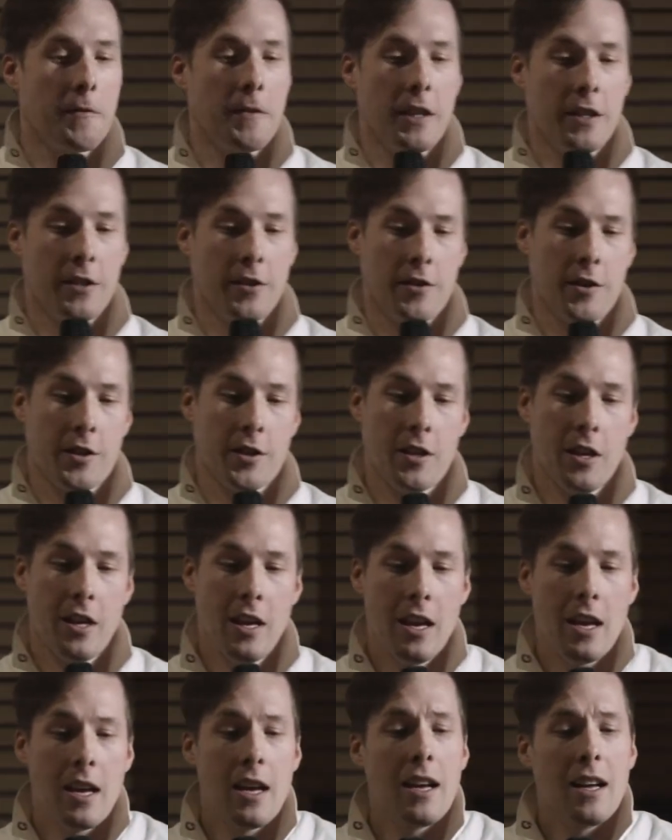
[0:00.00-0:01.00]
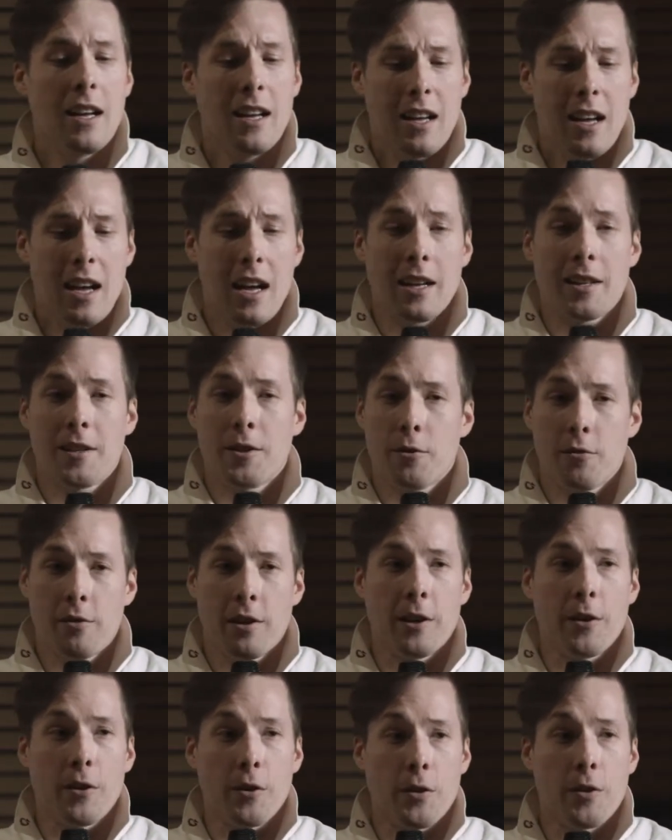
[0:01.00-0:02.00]
features, and you
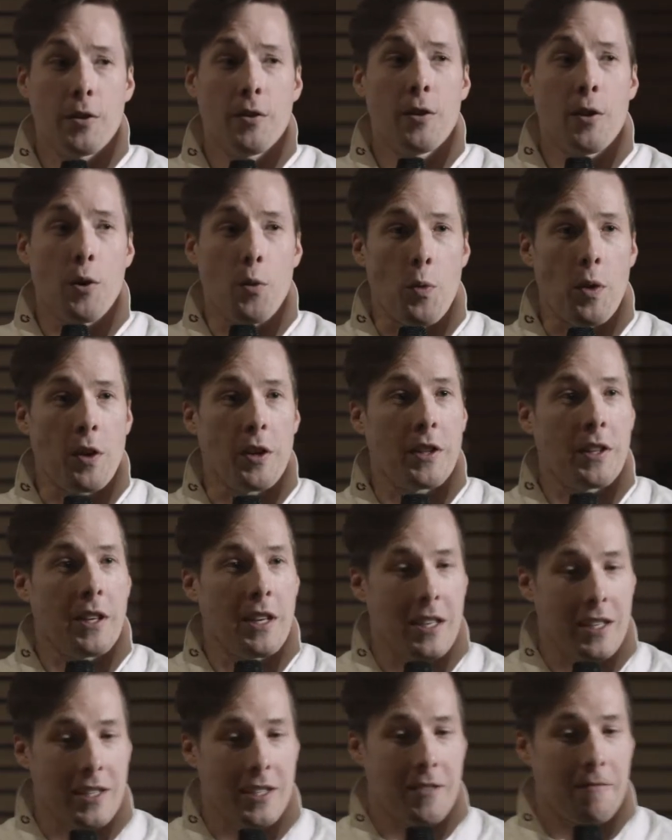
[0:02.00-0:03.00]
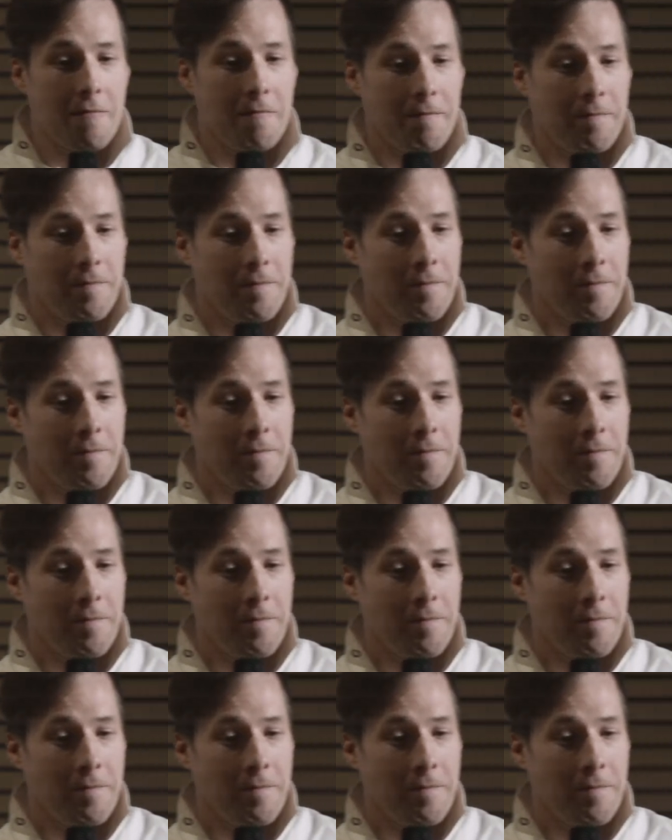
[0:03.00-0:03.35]
really don't know where it is.